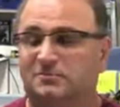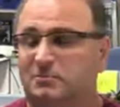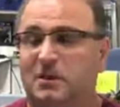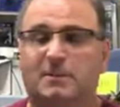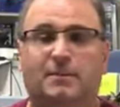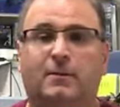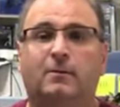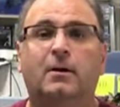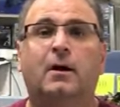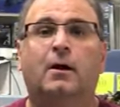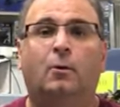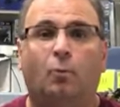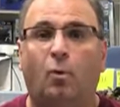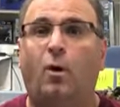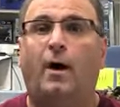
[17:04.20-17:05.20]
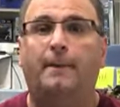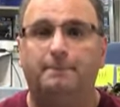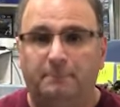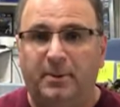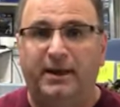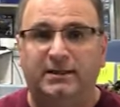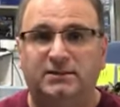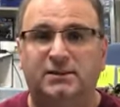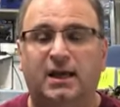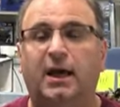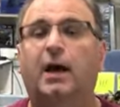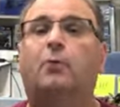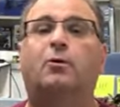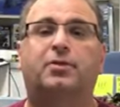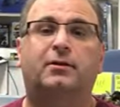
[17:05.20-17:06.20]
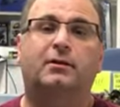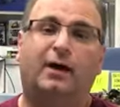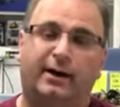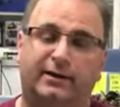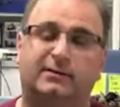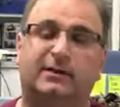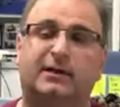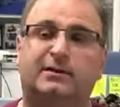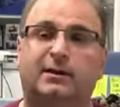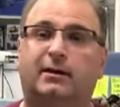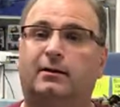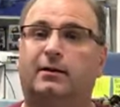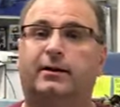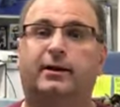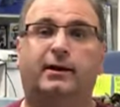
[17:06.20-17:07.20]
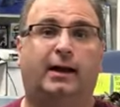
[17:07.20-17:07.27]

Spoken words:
people want big scale with a lot of detail in it.